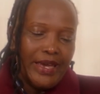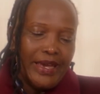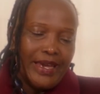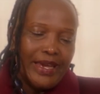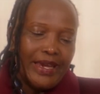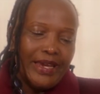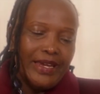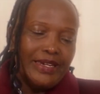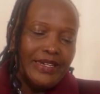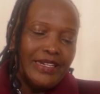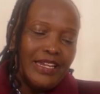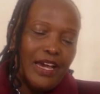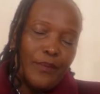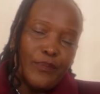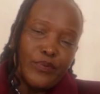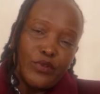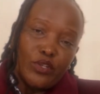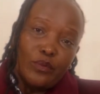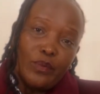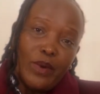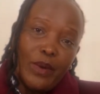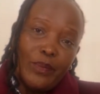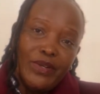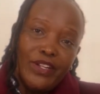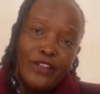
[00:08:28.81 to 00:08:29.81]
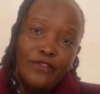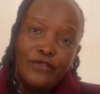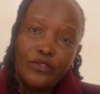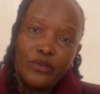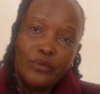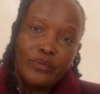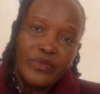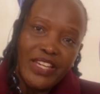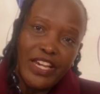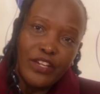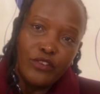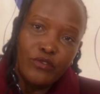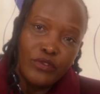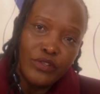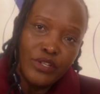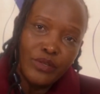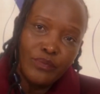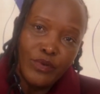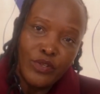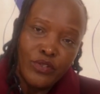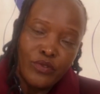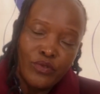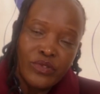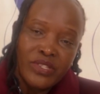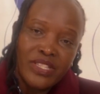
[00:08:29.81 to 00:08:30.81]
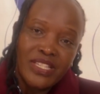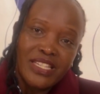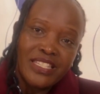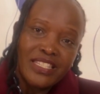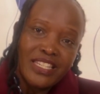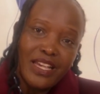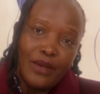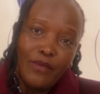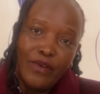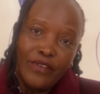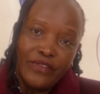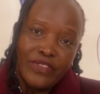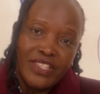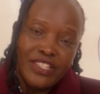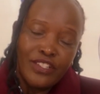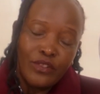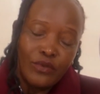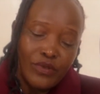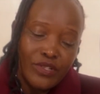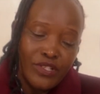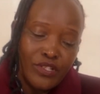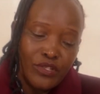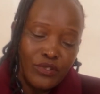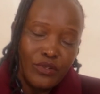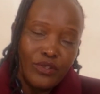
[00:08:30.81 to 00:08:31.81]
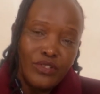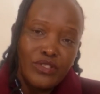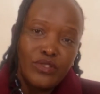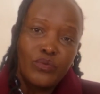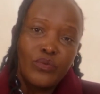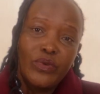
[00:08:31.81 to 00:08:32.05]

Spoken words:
And probably from there, you're able to see some of these questions.